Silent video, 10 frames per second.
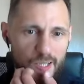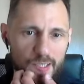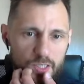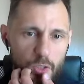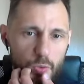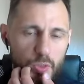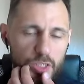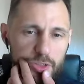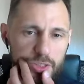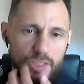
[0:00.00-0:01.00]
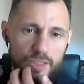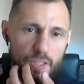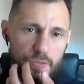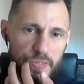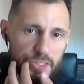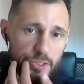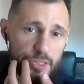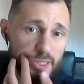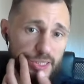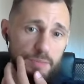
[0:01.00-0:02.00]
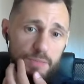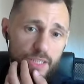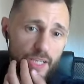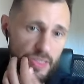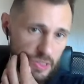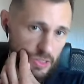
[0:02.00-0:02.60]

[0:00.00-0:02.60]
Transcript: So interesting digression. Claim status.